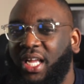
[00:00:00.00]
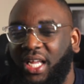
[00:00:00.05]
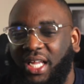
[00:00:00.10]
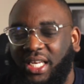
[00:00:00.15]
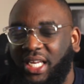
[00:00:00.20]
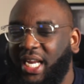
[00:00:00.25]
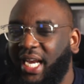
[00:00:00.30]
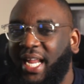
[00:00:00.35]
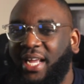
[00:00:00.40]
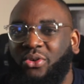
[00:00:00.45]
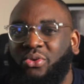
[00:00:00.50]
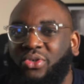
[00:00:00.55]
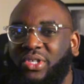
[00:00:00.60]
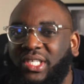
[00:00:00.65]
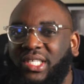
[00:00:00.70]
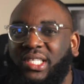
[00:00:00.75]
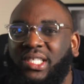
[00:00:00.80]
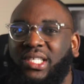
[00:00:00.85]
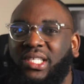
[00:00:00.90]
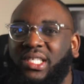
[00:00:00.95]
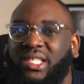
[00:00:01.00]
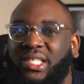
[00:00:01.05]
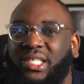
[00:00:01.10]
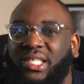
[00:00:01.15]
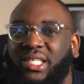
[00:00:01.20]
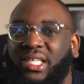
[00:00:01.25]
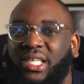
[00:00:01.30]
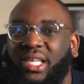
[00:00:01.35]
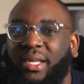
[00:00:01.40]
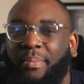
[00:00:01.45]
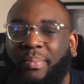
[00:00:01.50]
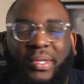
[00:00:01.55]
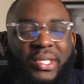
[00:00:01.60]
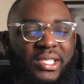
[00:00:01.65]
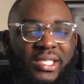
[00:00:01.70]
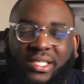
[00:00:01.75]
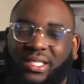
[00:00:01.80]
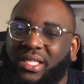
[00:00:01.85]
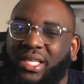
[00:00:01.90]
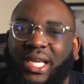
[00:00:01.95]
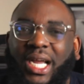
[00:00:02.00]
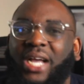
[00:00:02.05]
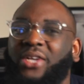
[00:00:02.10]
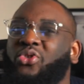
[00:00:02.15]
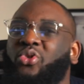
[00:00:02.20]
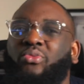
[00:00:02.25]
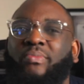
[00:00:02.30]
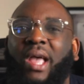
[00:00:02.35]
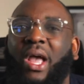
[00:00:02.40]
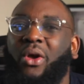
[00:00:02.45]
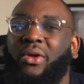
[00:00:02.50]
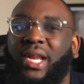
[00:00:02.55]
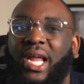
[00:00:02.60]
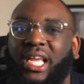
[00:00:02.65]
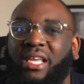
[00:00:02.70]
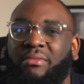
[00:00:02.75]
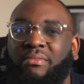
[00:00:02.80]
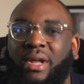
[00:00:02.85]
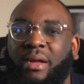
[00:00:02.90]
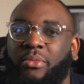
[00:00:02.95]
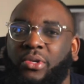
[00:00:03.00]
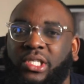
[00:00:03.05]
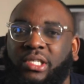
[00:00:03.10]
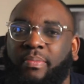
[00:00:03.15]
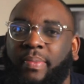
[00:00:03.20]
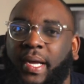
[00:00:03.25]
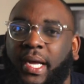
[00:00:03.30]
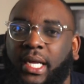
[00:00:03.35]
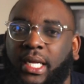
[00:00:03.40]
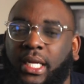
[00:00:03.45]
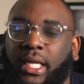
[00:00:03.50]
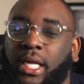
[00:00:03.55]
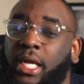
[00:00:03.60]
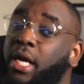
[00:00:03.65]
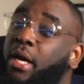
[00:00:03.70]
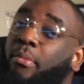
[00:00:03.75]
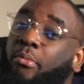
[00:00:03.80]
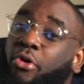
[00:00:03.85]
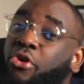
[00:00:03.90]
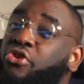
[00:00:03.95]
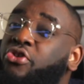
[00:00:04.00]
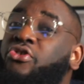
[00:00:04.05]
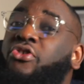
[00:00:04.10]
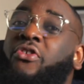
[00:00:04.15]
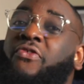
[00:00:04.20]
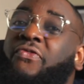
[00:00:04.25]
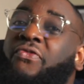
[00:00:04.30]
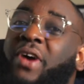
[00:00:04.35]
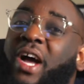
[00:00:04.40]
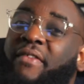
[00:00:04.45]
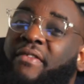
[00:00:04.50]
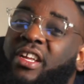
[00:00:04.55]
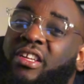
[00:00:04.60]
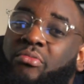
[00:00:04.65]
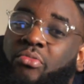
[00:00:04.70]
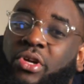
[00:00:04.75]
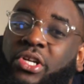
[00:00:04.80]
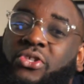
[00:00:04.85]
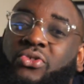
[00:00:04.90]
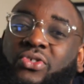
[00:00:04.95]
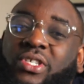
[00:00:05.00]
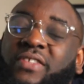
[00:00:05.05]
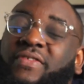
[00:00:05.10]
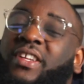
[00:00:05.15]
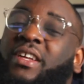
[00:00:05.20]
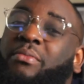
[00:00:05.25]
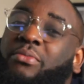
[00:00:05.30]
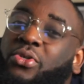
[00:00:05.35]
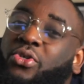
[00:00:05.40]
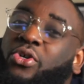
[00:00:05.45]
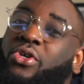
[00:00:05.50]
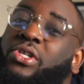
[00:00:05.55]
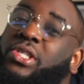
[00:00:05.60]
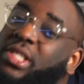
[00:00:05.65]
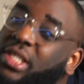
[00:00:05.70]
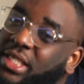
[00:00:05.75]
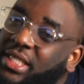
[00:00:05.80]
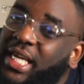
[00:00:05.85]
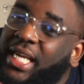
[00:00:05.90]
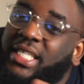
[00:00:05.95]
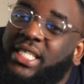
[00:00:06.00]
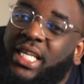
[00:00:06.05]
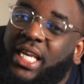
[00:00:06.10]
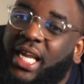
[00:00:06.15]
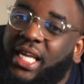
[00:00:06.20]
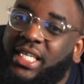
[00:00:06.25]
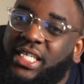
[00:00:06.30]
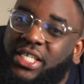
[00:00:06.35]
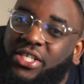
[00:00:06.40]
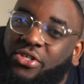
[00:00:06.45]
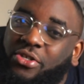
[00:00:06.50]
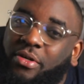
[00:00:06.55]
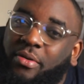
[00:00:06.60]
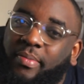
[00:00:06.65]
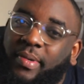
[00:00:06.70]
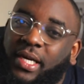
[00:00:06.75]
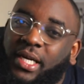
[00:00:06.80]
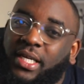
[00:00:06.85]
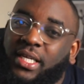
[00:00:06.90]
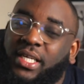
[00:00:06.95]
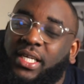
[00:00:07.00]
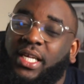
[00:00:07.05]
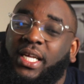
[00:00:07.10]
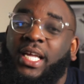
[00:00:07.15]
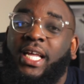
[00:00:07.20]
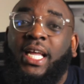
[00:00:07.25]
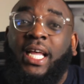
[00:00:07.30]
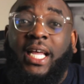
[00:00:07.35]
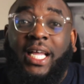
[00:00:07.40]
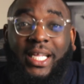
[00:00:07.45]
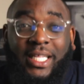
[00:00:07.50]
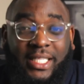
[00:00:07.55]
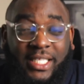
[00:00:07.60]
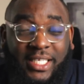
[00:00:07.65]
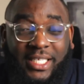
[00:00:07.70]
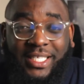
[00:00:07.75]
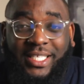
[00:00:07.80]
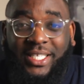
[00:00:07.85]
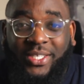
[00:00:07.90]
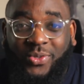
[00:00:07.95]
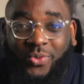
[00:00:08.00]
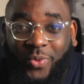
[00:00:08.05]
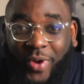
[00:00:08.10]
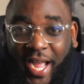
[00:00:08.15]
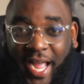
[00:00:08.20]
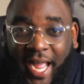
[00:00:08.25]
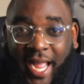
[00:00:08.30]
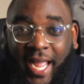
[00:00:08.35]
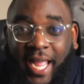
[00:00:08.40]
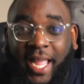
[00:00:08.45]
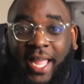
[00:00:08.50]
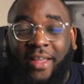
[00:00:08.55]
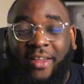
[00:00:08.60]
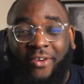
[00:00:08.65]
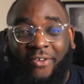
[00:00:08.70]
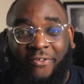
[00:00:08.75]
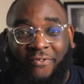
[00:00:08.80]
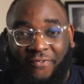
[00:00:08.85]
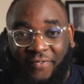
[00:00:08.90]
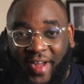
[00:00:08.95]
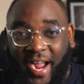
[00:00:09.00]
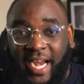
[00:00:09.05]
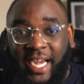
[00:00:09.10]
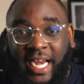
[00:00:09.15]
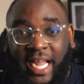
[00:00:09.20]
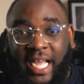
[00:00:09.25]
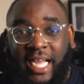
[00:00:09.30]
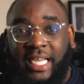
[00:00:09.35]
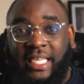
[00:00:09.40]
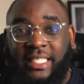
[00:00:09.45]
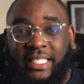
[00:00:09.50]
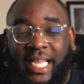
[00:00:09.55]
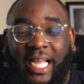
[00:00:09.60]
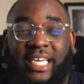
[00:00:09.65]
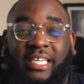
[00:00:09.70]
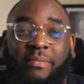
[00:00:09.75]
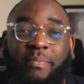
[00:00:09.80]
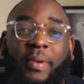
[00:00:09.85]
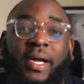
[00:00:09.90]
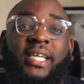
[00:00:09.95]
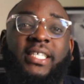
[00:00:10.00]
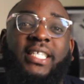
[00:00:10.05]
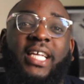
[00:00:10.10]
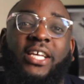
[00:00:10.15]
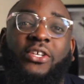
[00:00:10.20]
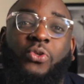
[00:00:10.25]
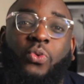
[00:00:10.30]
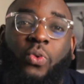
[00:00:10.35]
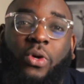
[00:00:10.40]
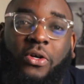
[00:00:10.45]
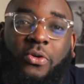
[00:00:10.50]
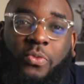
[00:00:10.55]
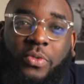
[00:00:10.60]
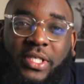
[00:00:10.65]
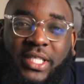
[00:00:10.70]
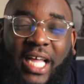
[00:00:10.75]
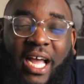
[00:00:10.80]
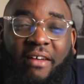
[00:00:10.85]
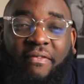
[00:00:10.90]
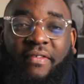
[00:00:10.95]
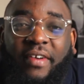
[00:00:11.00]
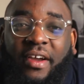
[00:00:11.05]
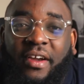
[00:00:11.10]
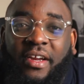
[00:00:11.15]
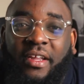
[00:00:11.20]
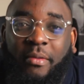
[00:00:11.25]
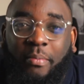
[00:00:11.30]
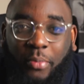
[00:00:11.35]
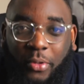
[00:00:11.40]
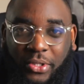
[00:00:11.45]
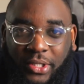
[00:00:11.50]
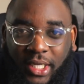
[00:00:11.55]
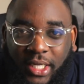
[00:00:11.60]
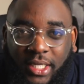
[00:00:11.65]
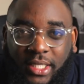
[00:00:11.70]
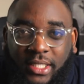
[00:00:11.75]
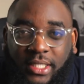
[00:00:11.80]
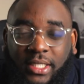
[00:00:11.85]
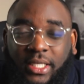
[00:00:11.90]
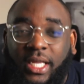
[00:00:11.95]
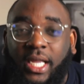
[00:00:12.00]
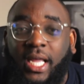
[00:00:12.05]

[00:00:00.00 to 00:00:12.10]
They're like, "Who is this? Please cancel my order, give my money back." But you don't even have any money to give them because it hasn't landed in your bank. This is why finance and the banks that you work with are very important.